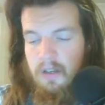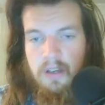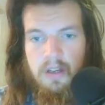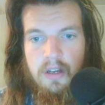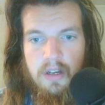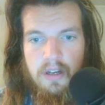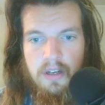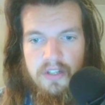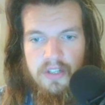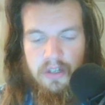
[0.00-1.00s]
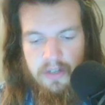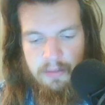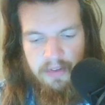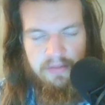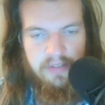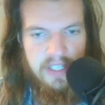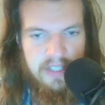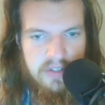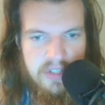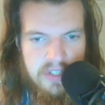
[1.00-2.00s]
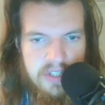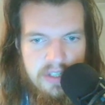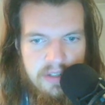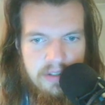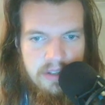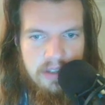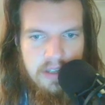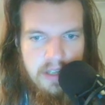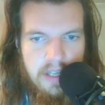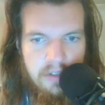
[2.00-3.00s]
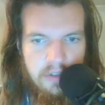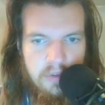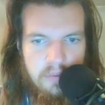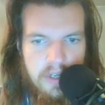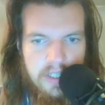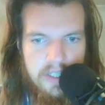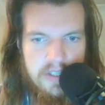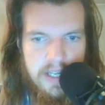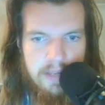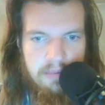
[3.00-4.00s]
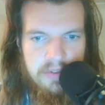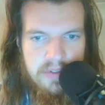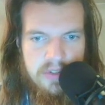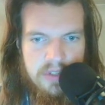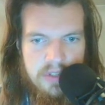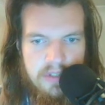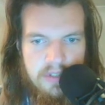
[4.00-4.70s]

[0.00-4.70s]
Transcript: Oh, sorry my friends. I don't know why this happens.